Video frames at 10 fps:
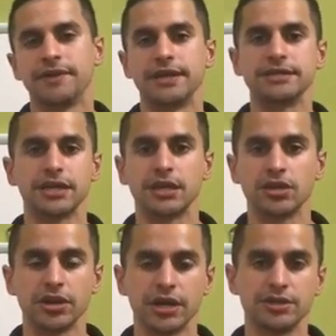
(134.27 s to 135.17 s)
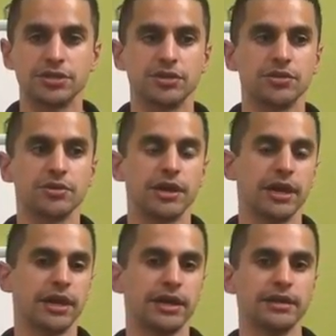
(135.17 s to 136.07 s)
and then he's going to look at you
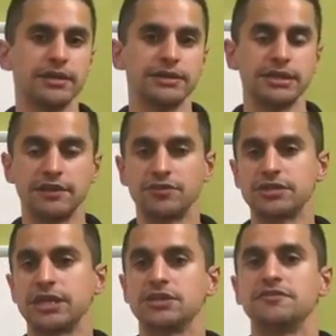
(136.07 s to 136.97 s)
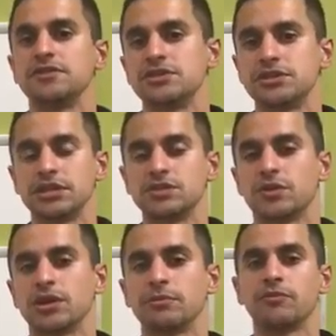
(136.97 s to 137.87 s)
and see if there's any deficiencies
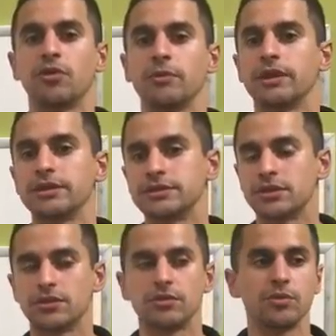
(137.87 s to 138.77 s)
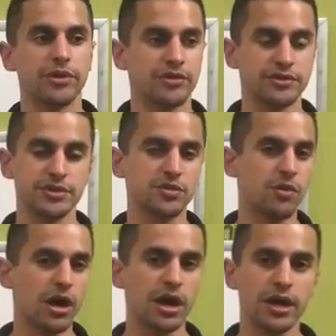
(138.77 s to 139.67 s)
while you're performing it. So whether it's a
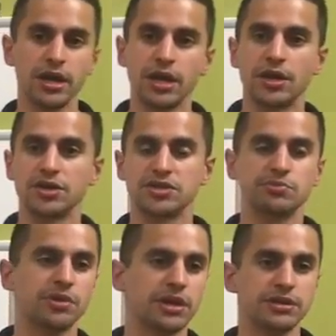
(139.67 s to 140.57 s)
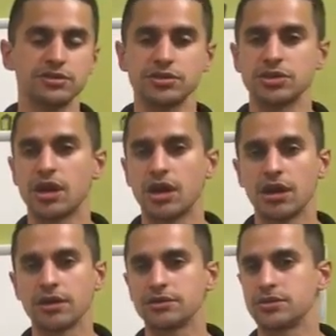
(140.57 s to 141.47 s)
squat, your sprints, your
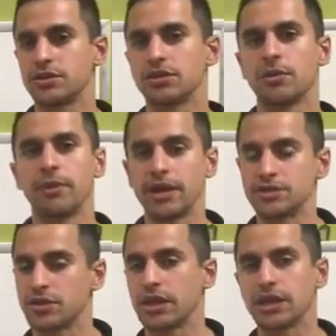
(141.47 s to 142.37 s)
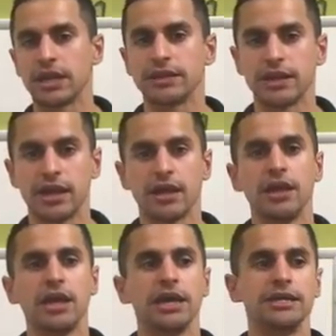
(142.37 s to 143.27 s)
jogs, your bench, or anything like
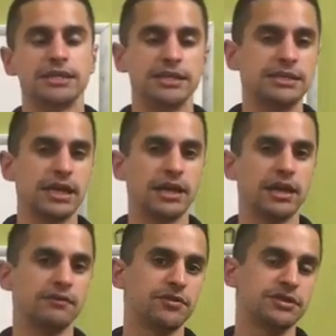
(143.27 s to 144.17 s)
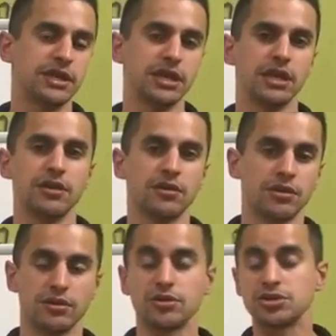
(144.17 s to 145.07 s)
that, he's going to say if there's any,
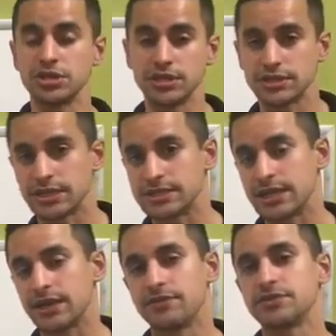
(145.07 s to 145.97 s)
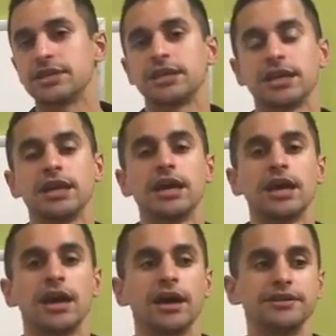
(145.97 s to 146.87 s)
or she is going to say if there's any
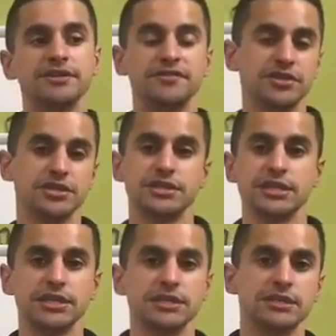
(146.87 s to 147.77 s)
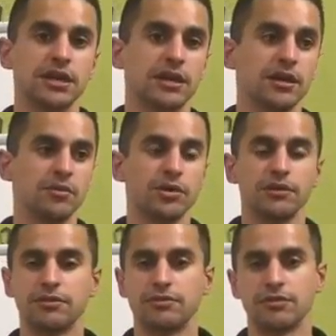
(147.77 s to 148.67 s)
deficiencies
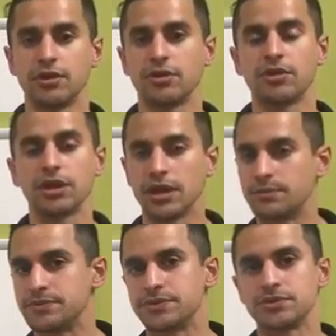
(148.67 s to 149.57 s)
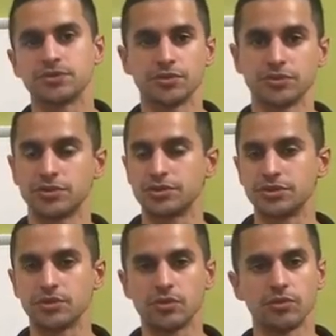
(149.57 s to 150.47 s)
with your hips, your
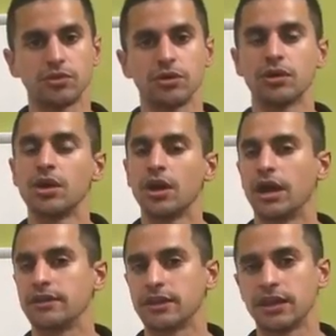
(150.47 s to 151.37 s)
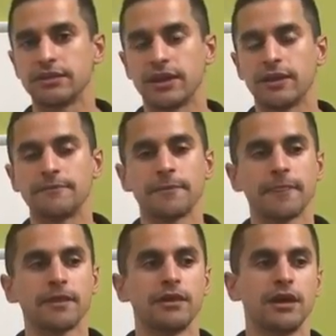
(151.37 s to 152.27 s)
shoulders, your core, anything like
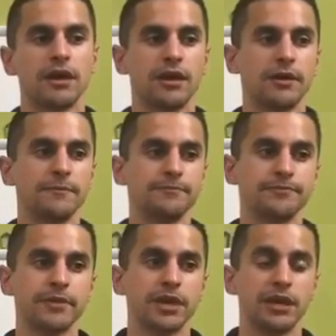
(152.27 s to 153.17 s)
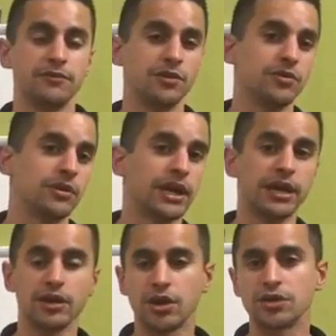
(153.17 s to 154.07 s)
that. If you
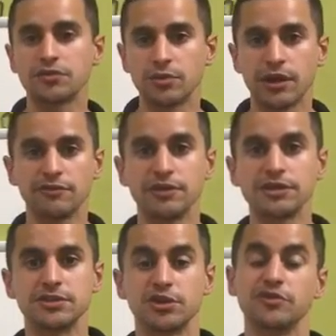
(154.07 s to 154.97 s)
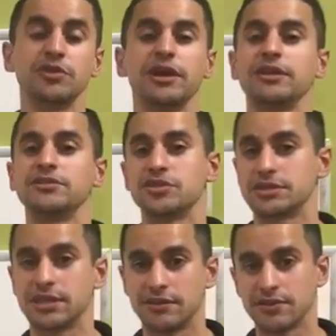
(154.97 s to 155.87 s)
can't get a coach for whatever reason, or if you don't
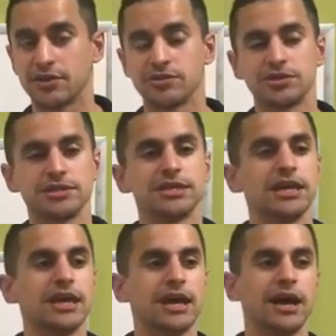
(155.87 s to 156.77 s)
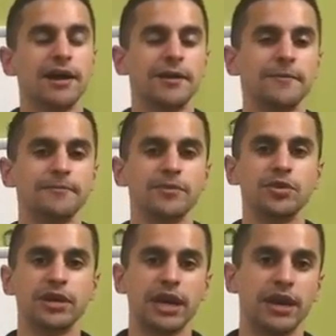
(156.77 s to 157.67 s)
trust any of the coaches,
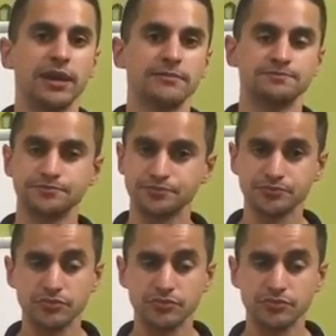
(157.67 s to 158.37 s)
you can